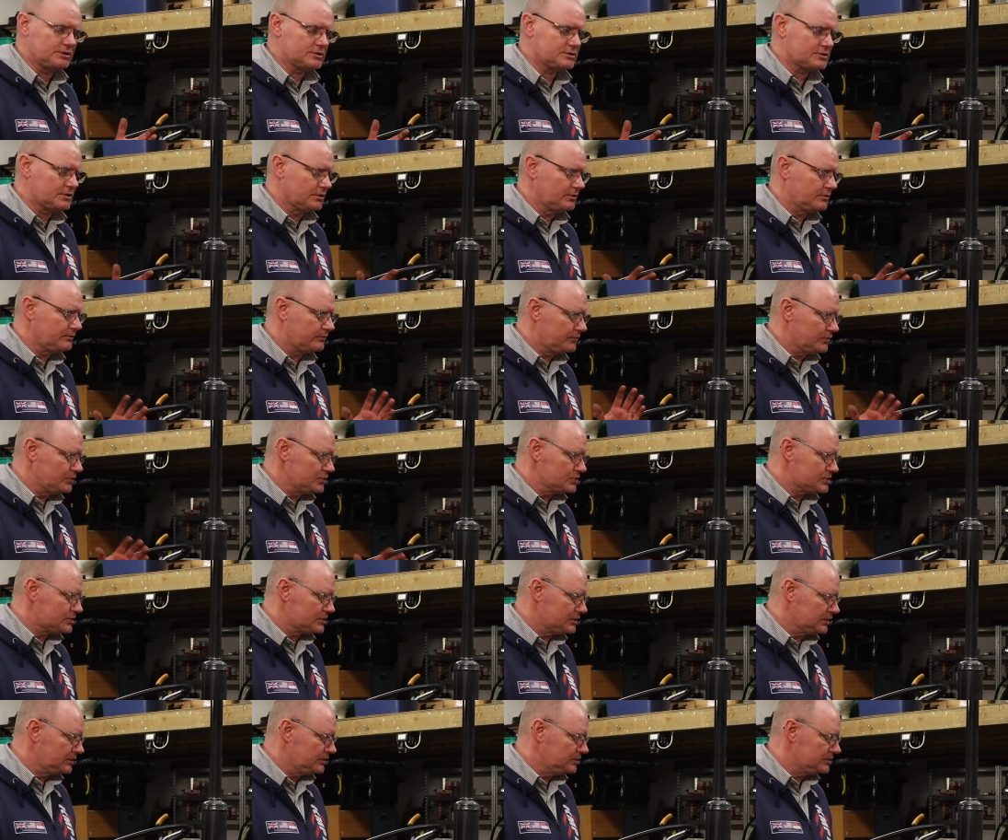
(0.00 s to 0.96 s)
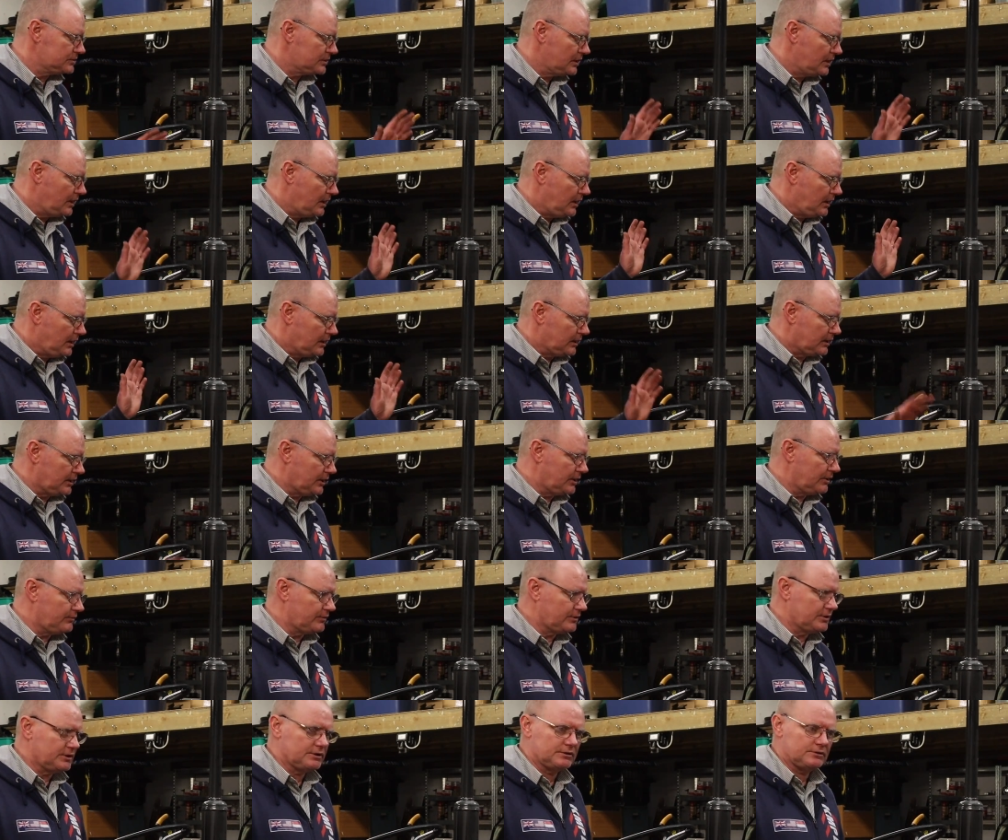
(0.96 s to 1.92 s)
So the first thing is get
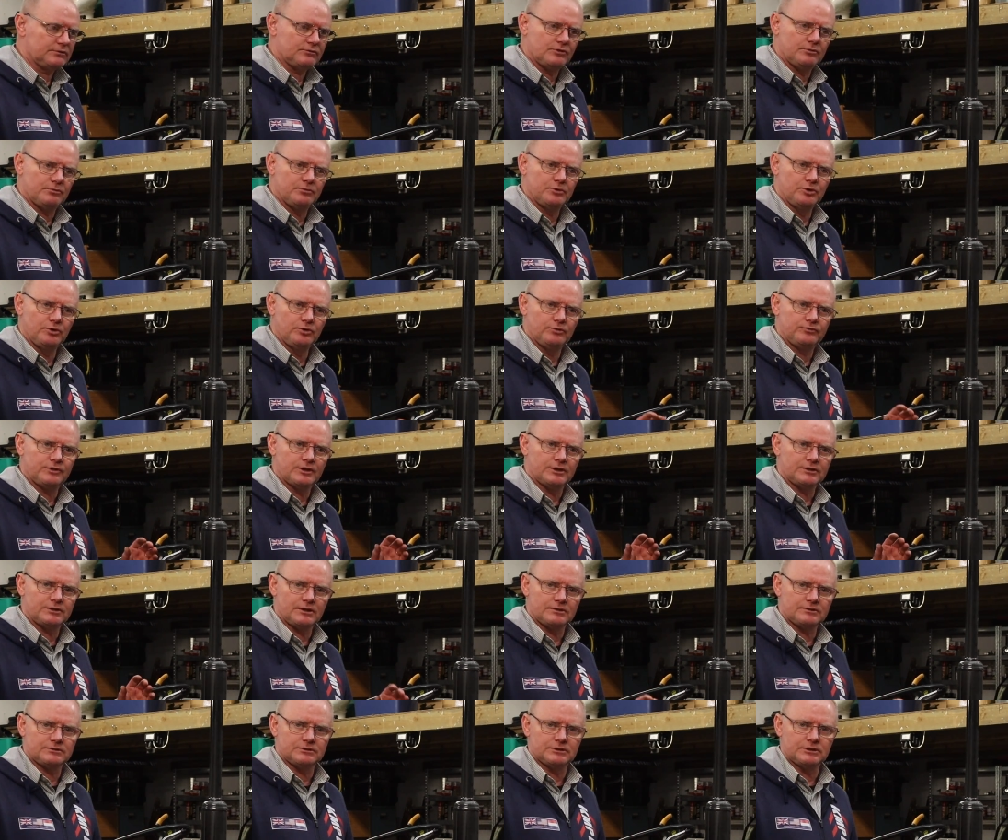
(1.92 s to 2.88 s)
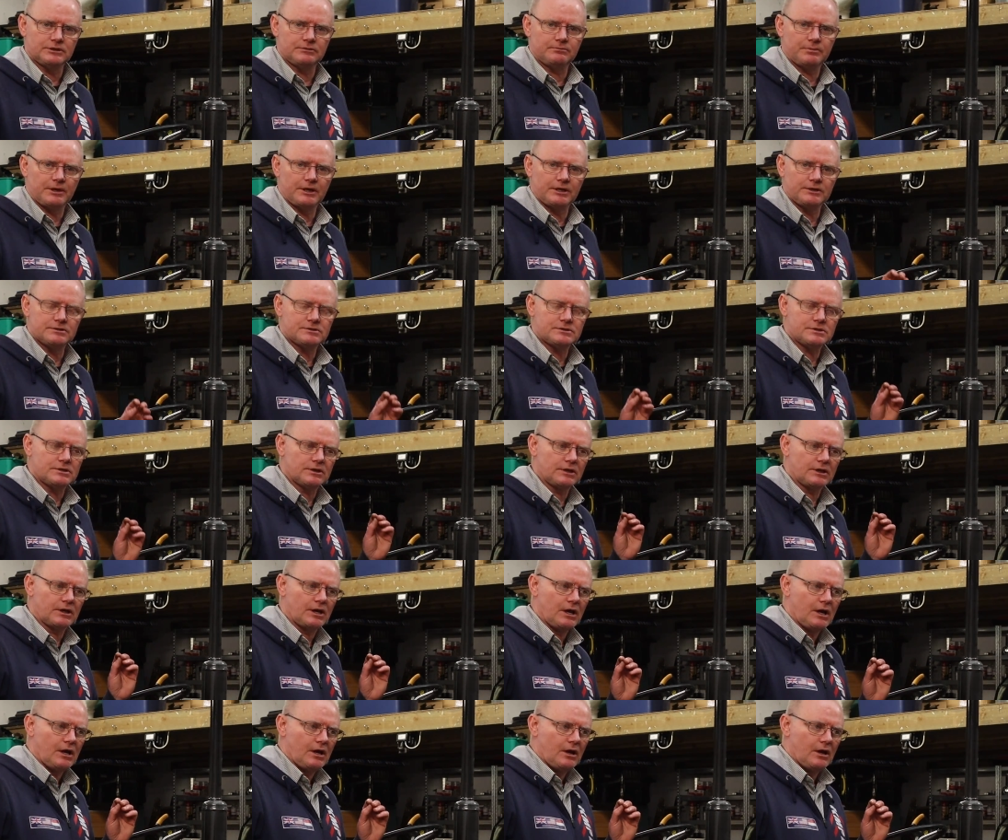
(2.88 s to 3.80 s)
everything removed that doesn't need painting.